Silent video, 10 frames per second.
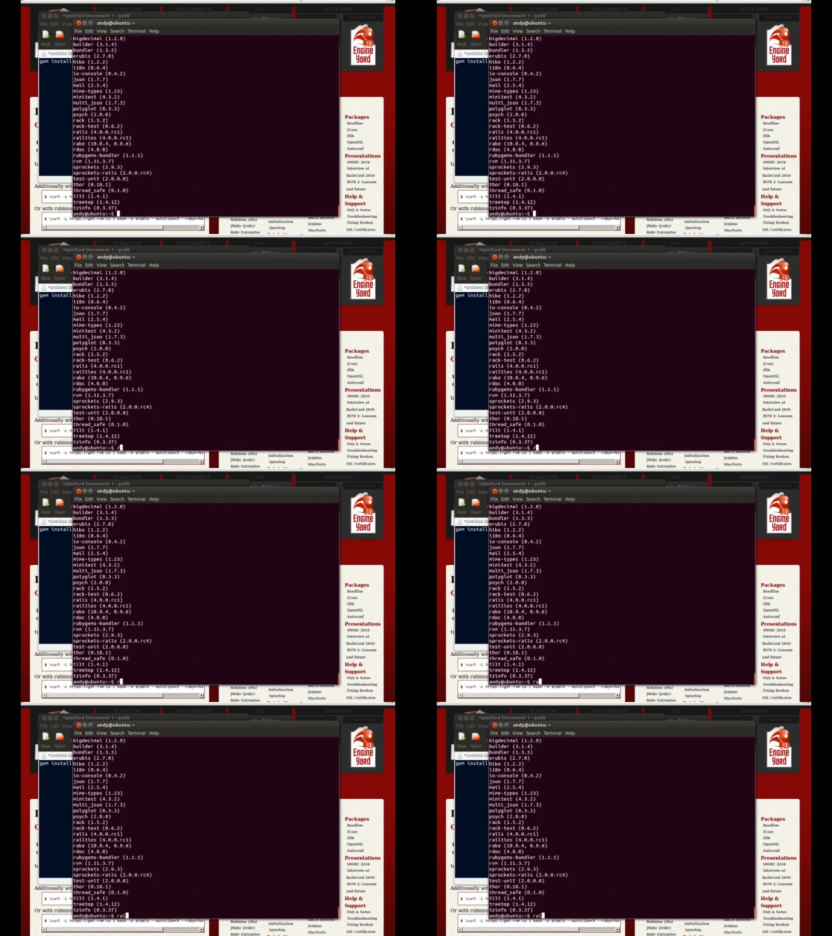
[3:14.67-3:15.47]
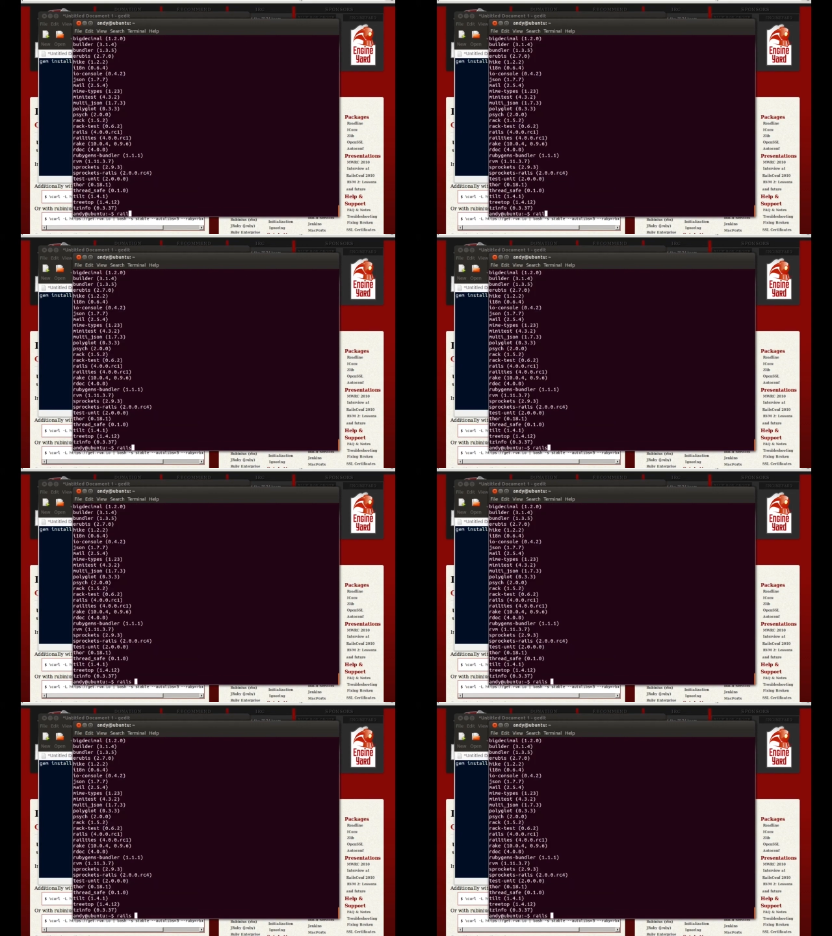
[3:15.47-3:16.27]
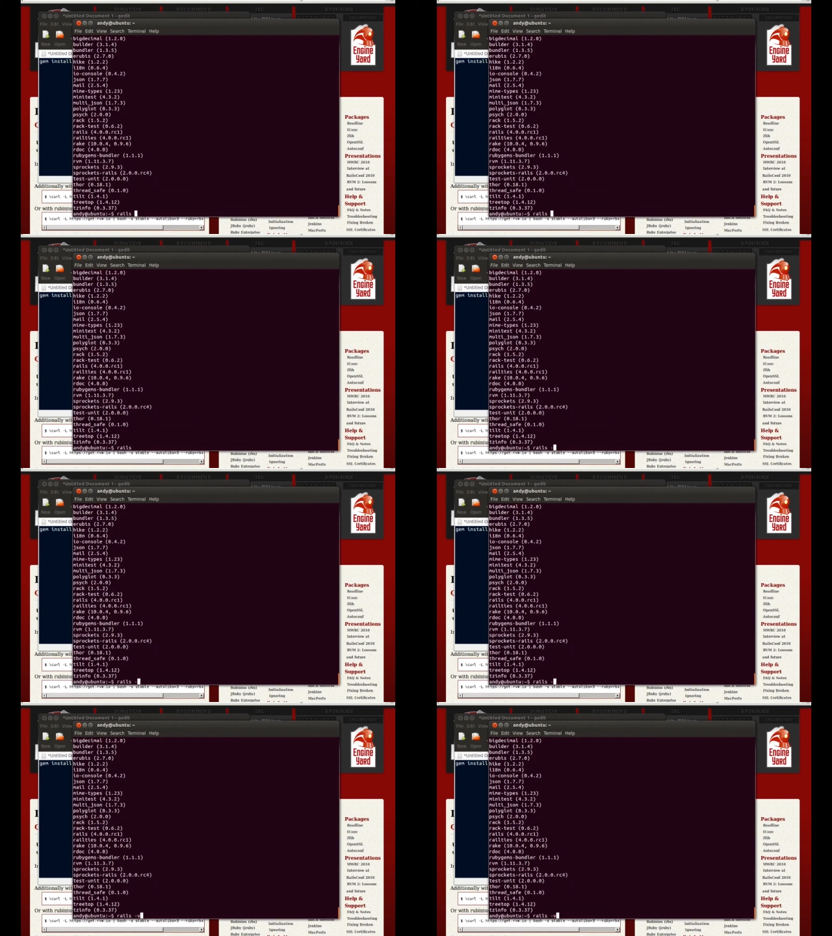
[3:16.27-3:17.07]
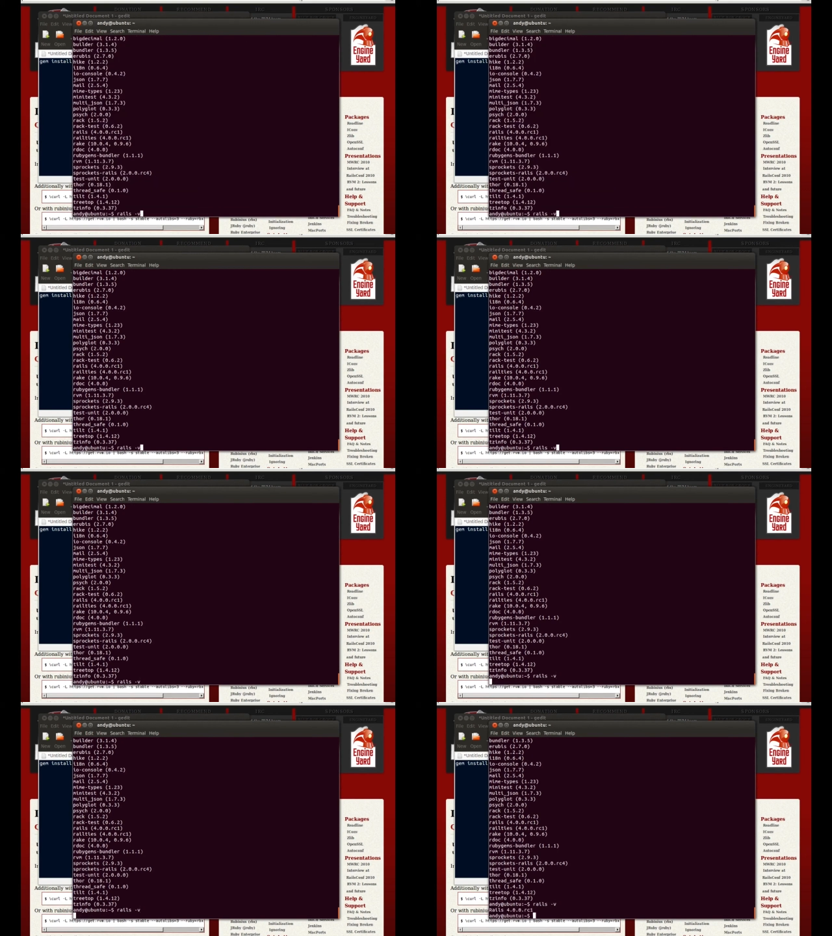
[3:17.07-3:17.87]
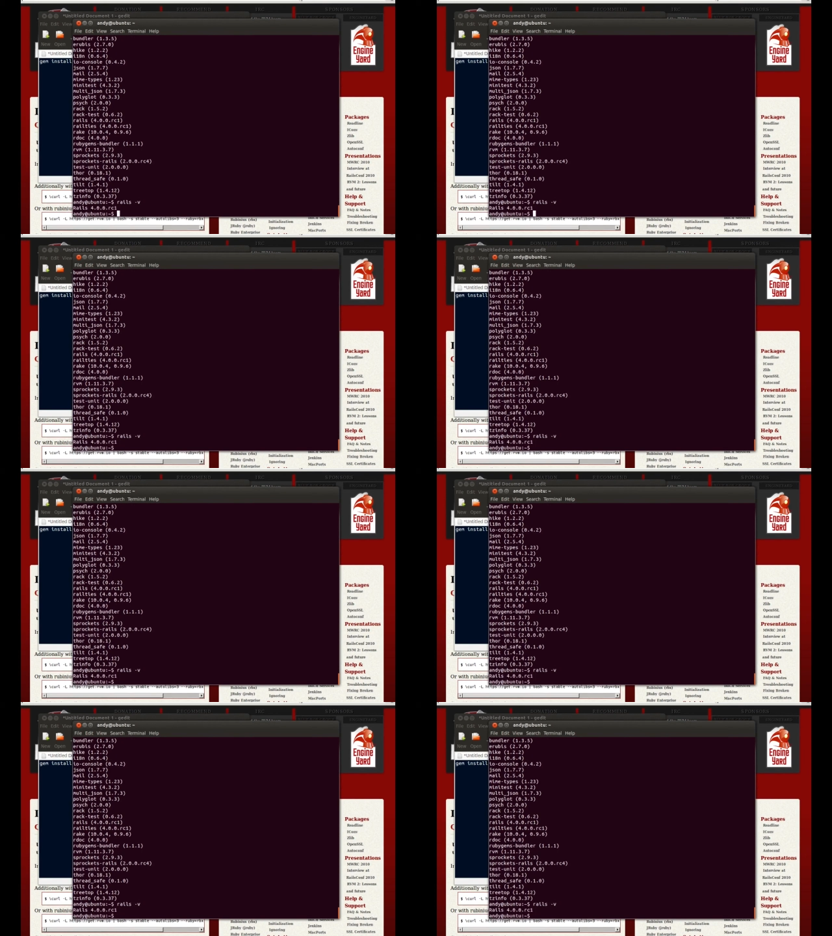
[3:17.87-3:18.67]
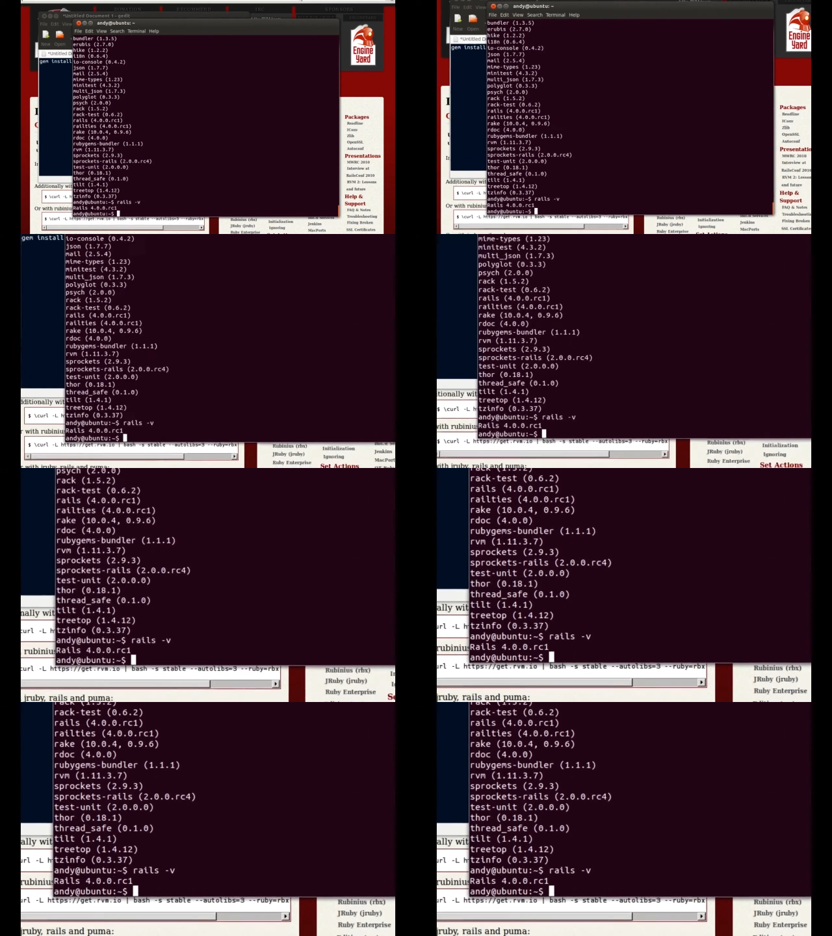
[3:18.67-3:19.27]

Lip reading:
(no speaker visible)